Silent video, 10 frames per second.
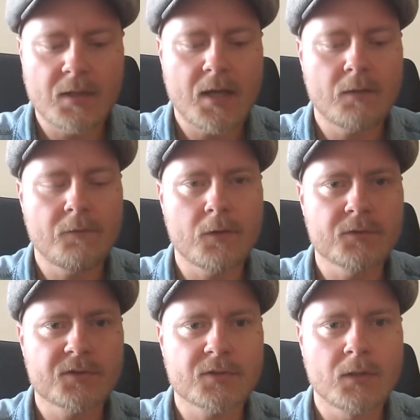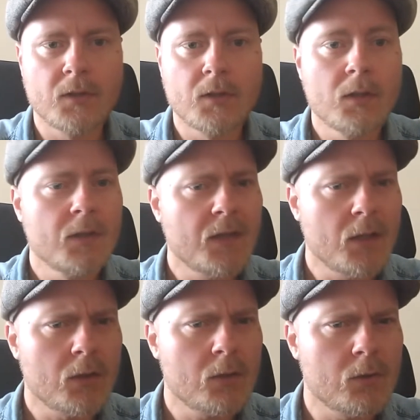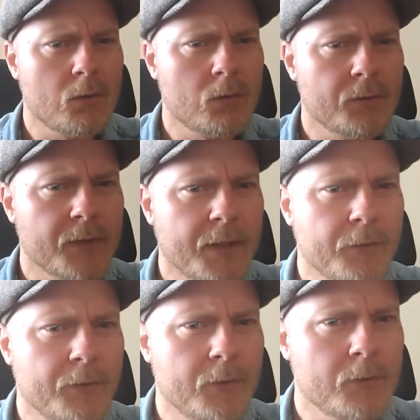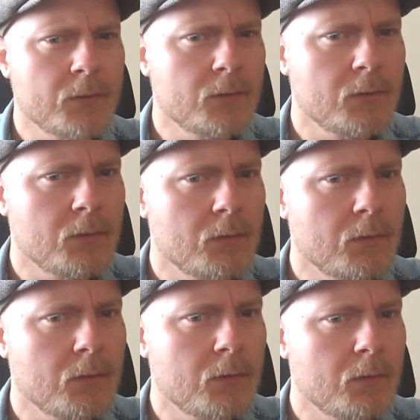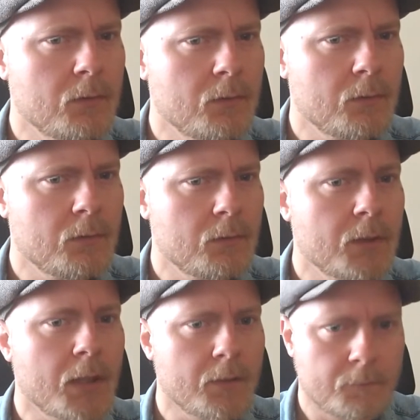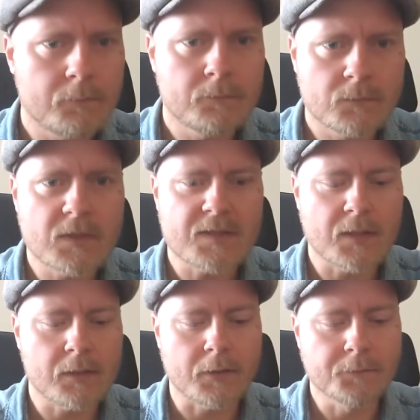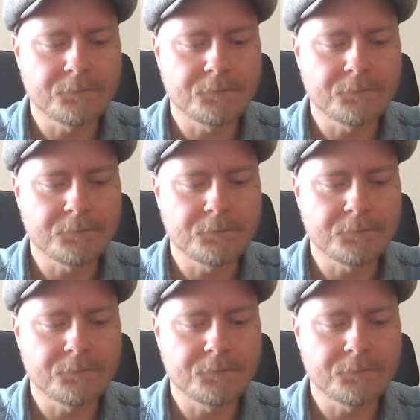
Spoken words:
headphones. They are called, I don't know, yeah, exactly.